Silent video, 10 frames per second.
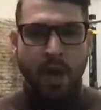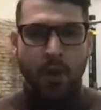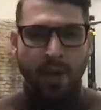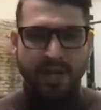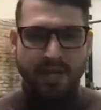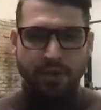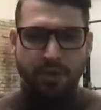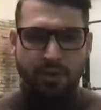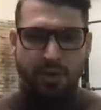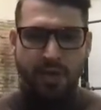When
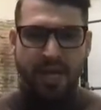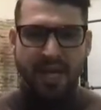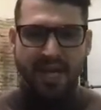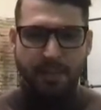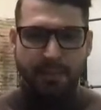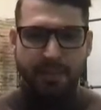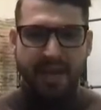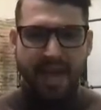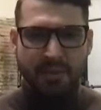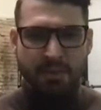you keep the
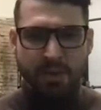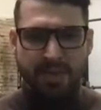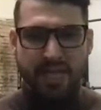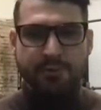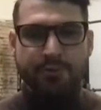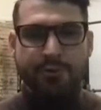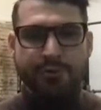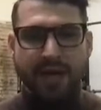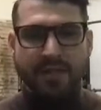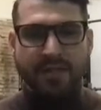elbows in
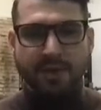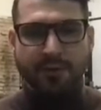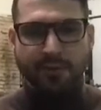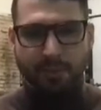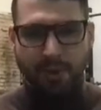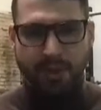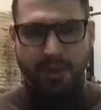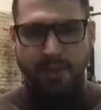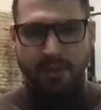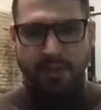front of the
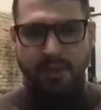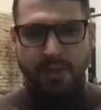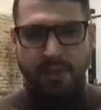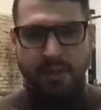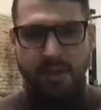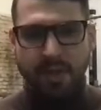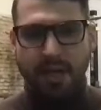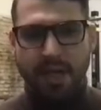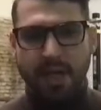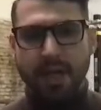body,
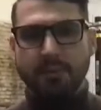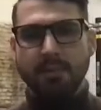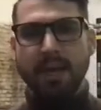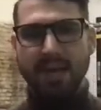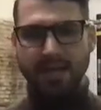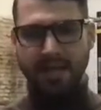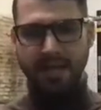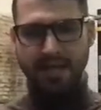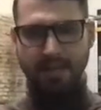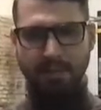like
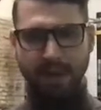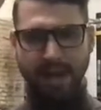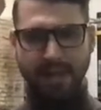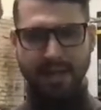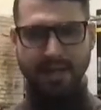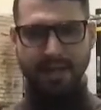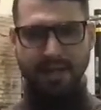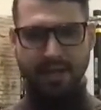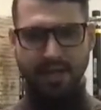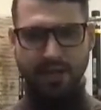in the plane
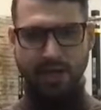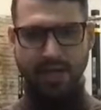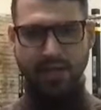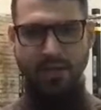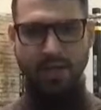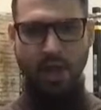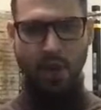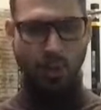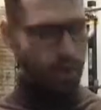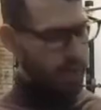that you actually
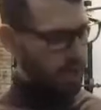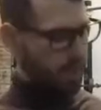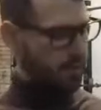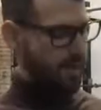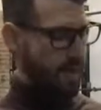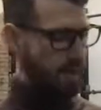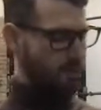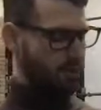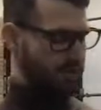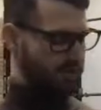work the
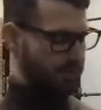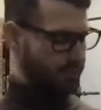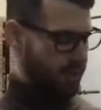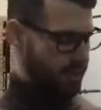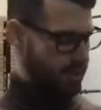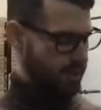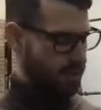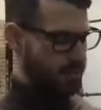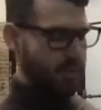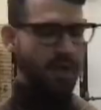elbows in front
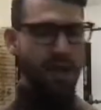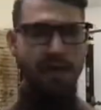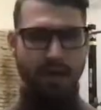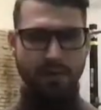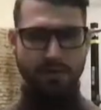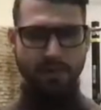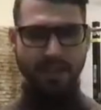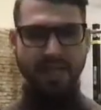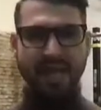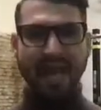of the
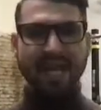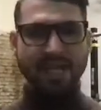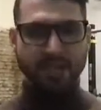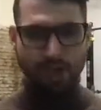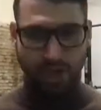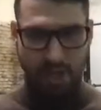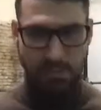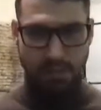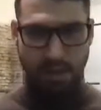body, like in a chin up,